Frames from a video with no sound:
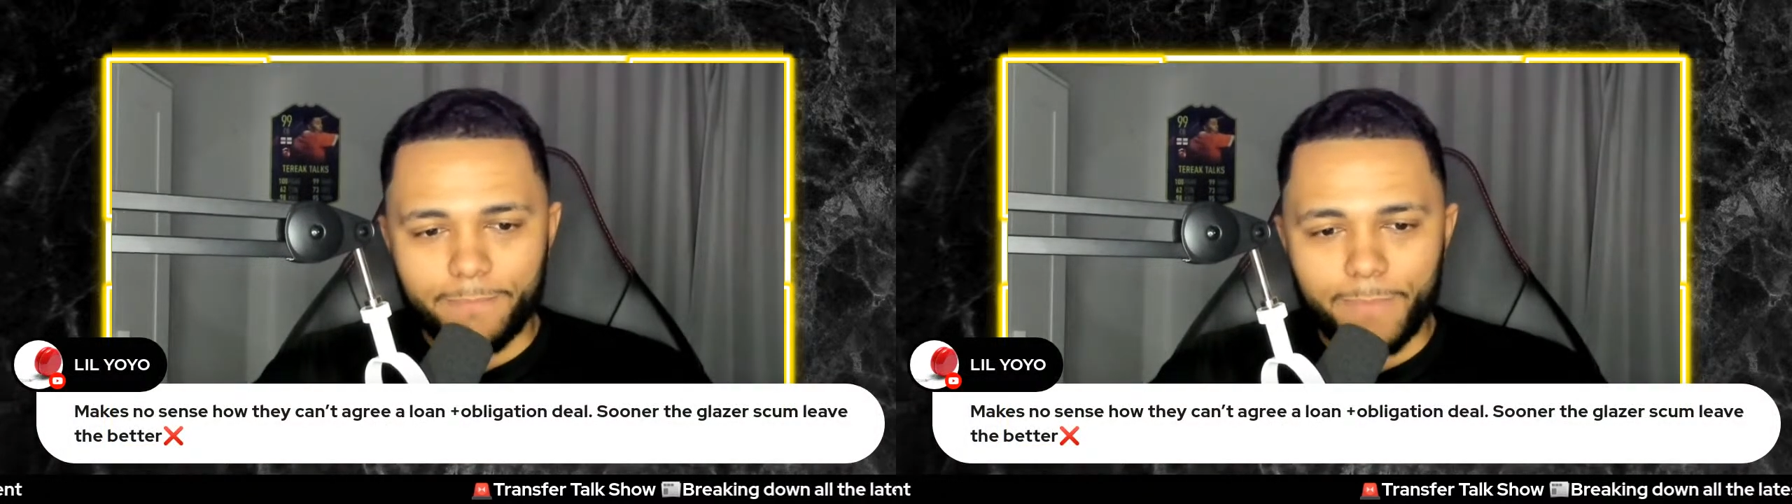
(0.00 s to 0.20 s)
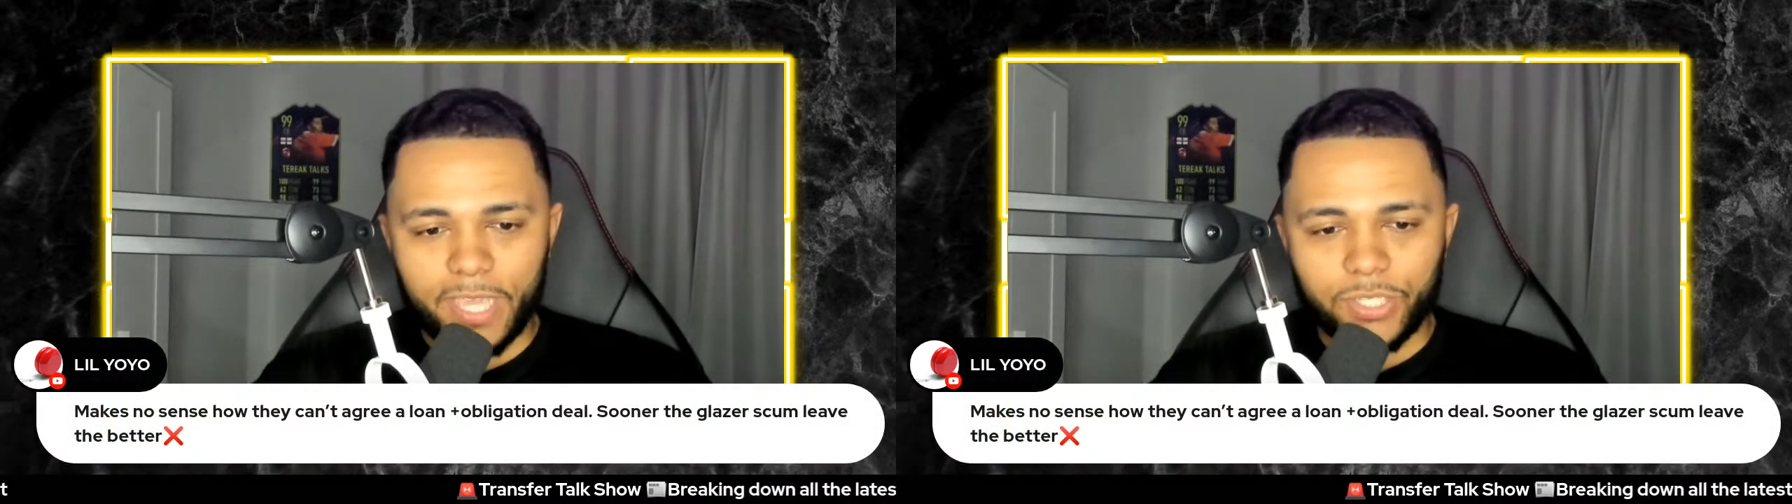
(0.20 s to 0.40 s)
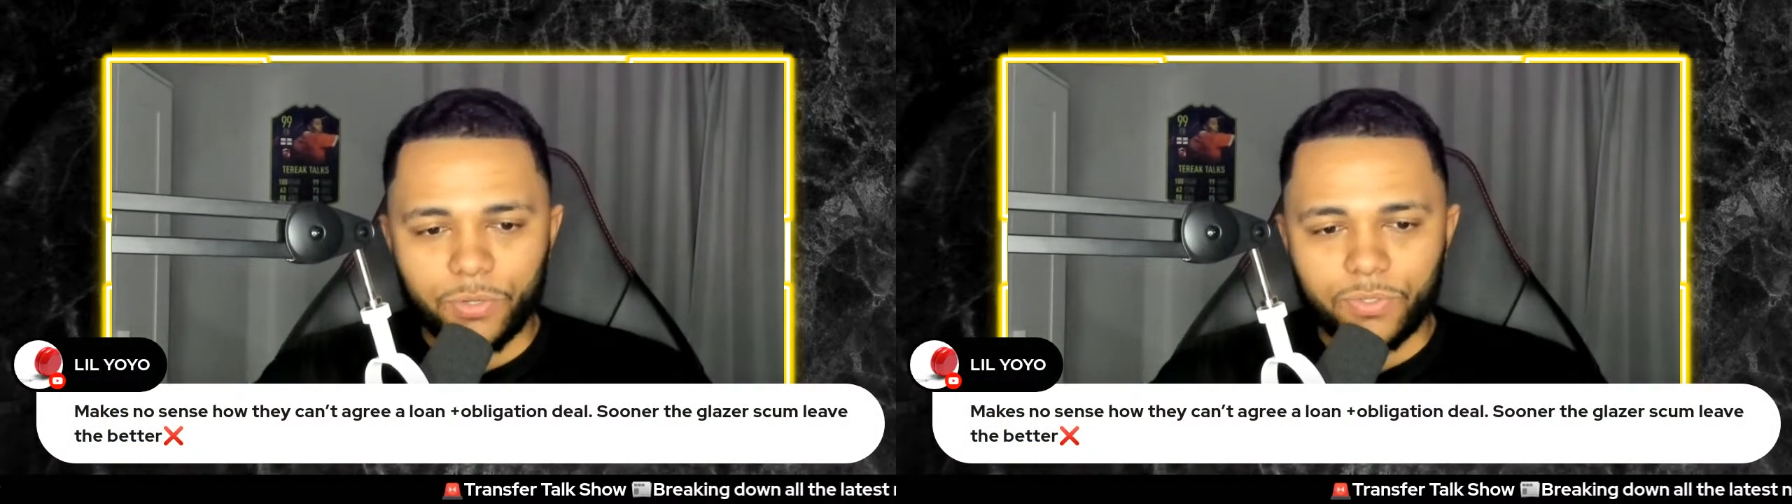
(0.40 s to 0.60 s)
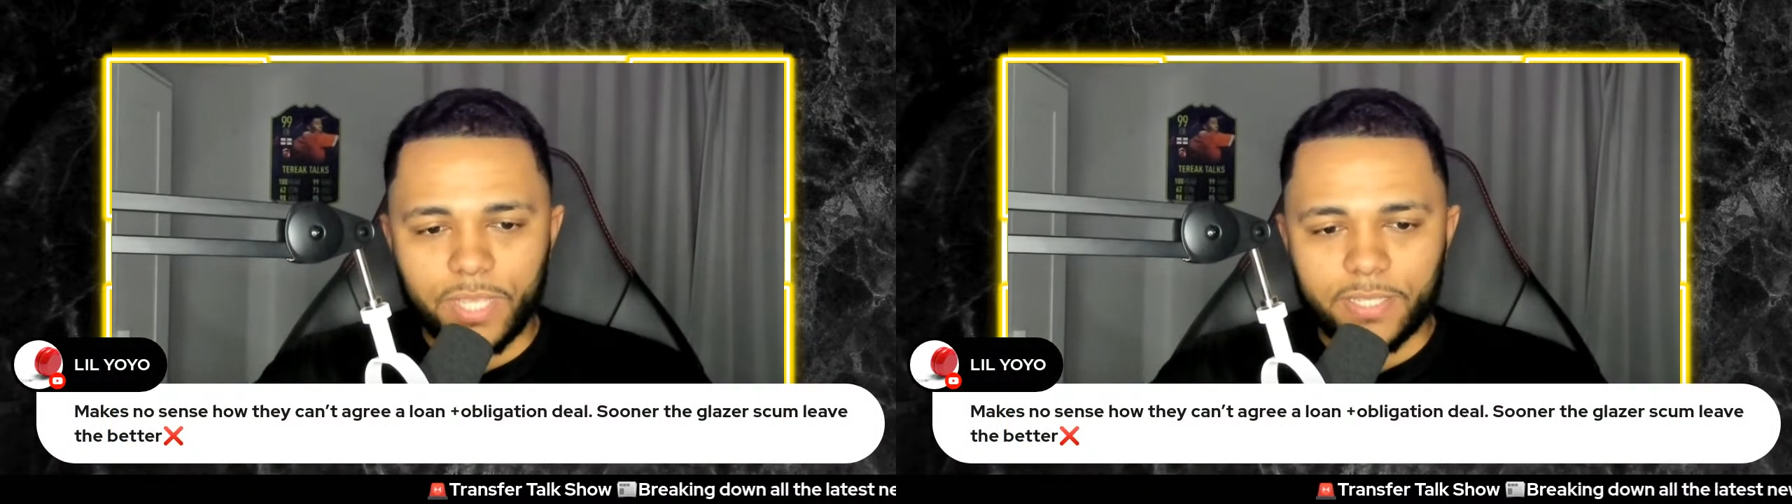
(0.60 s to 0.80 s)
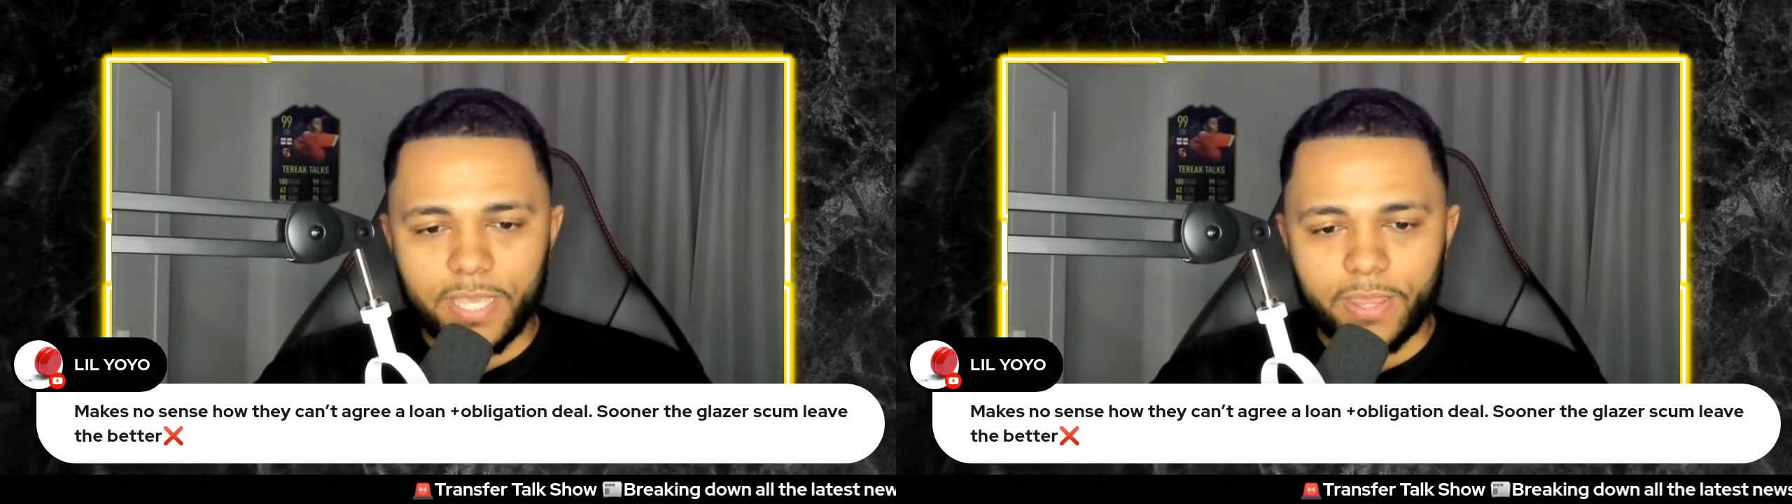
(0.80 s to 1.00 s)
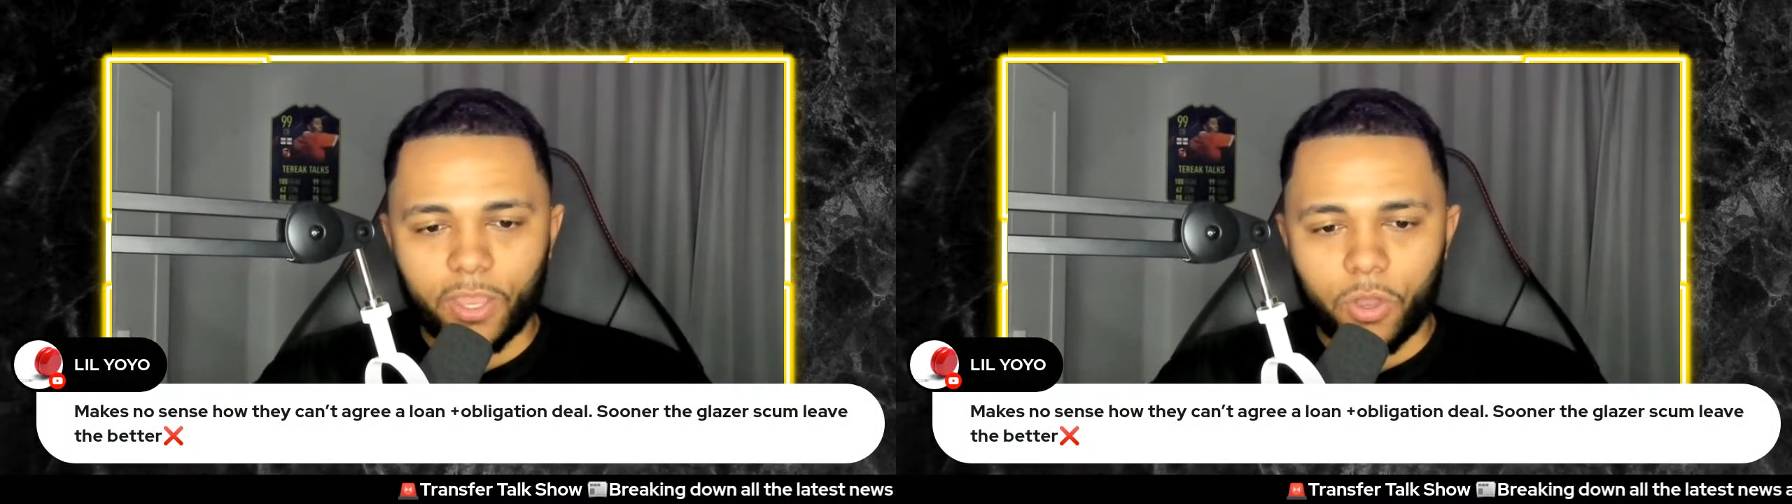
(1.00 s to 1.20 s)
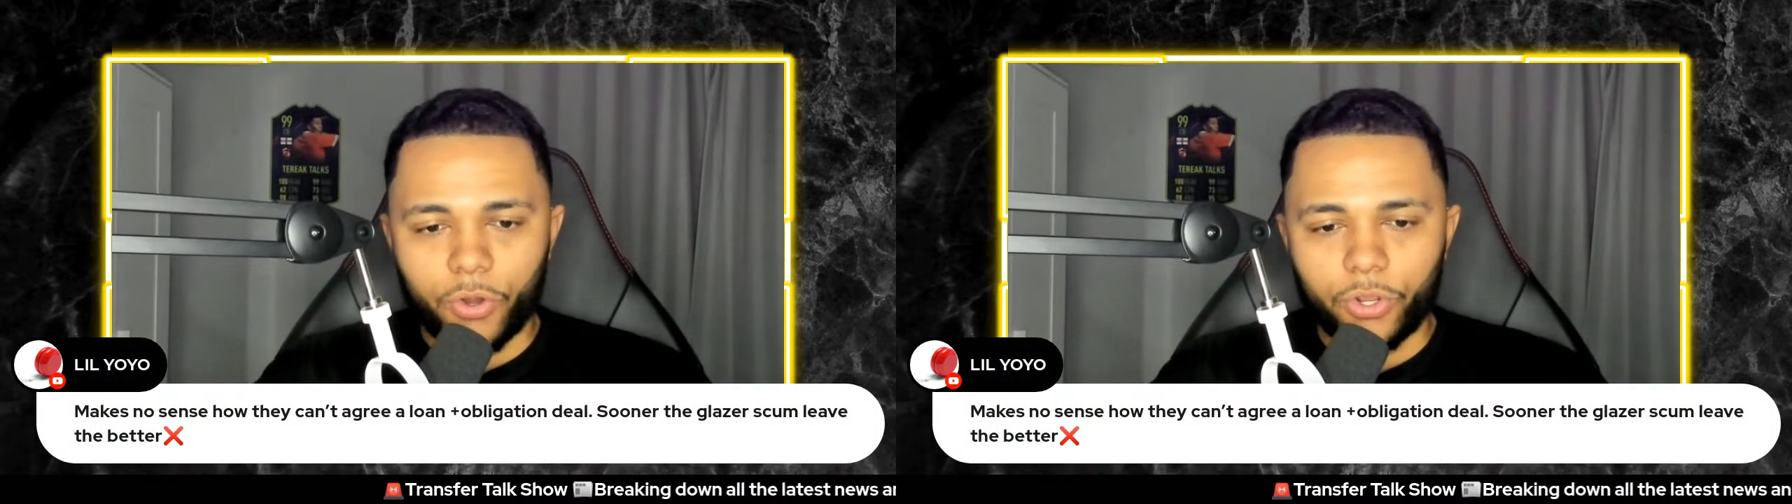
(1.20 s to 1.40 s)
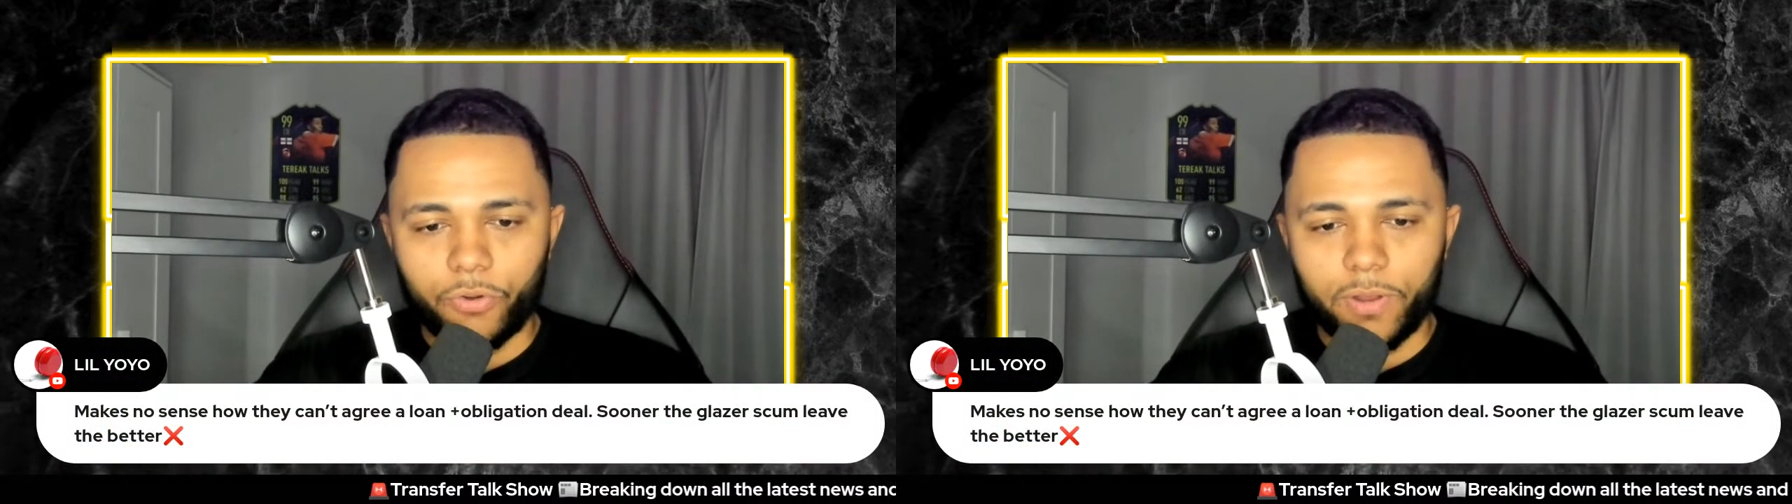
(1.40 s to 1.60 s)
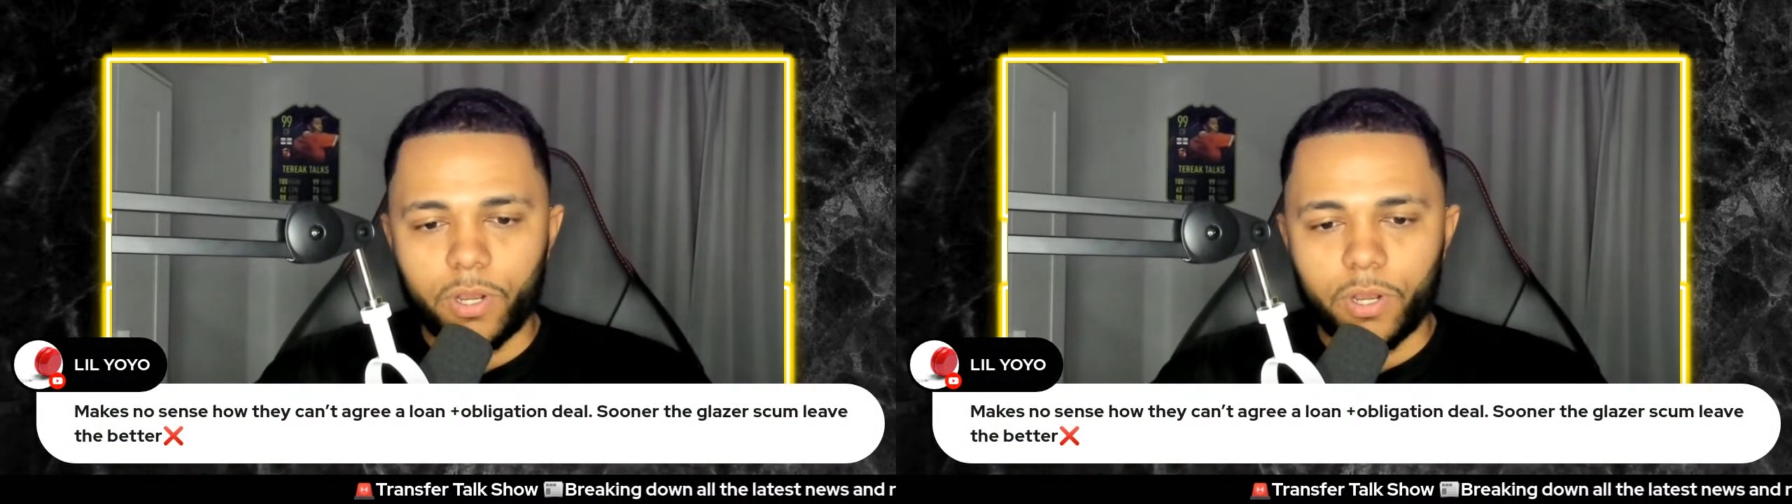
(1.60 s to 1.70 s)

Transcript: Makes no sense how they can't agree